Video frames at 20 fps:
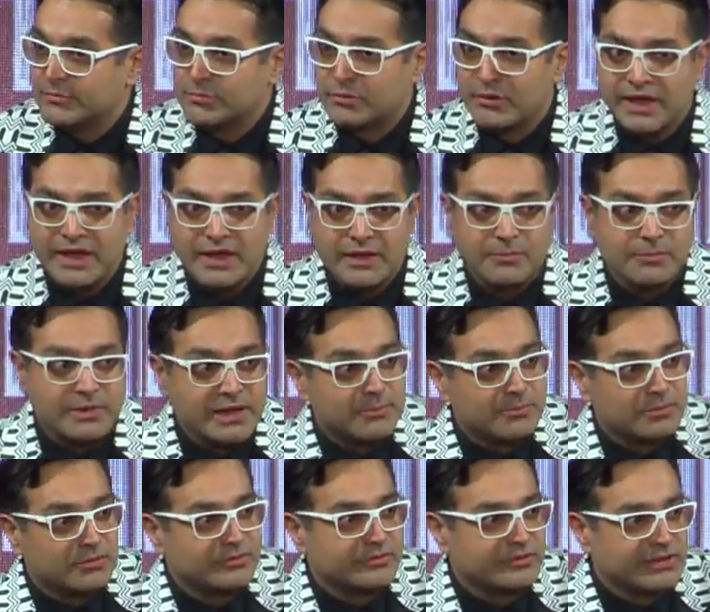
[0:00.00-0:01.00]
bringing
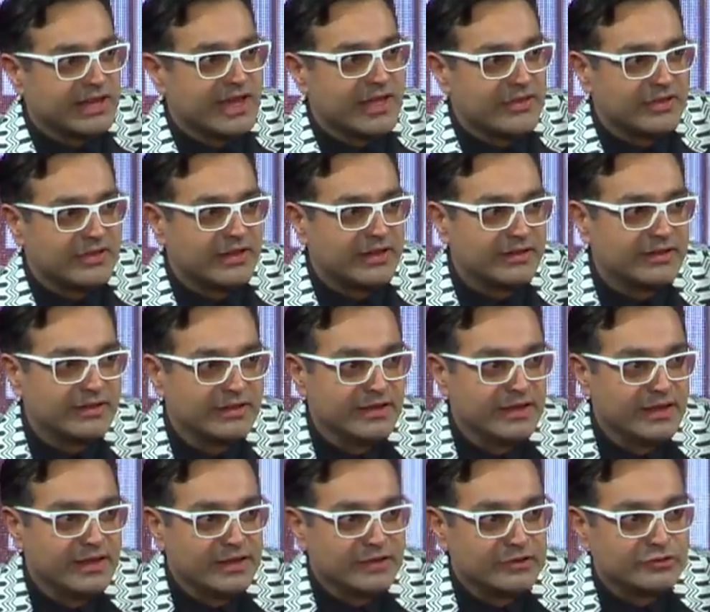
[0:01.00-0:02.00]
people together
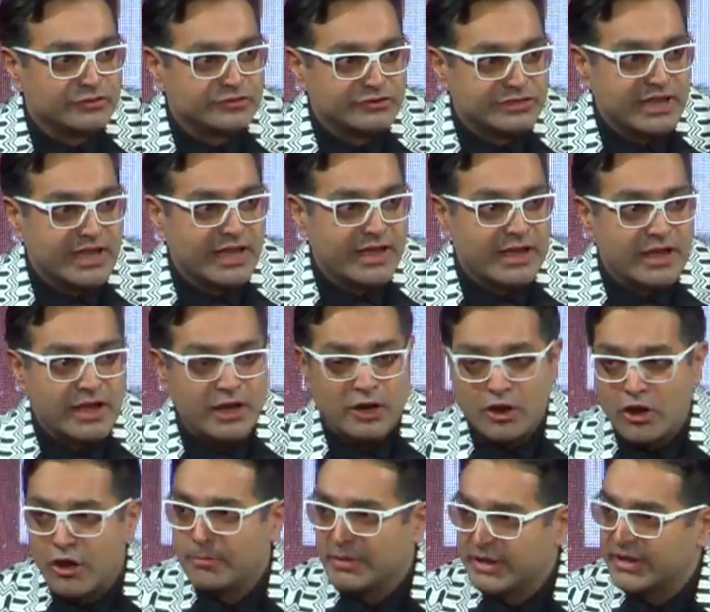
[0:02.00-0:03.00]
to share a
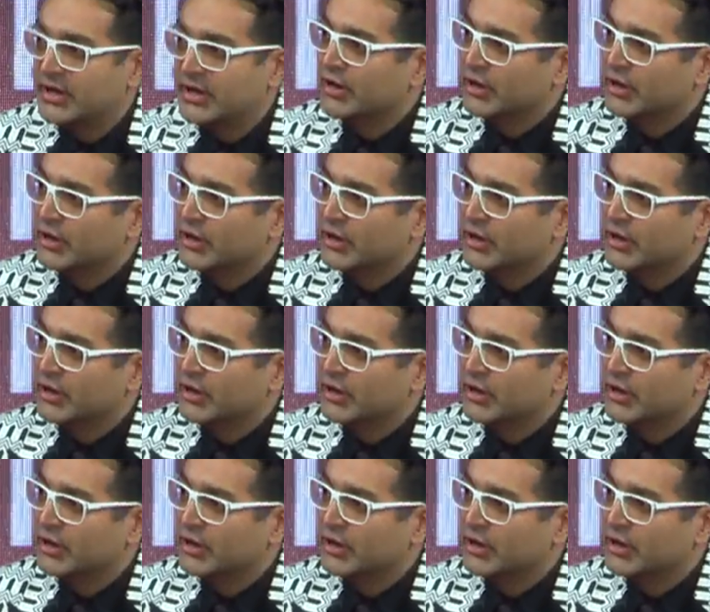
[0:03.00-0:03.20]
common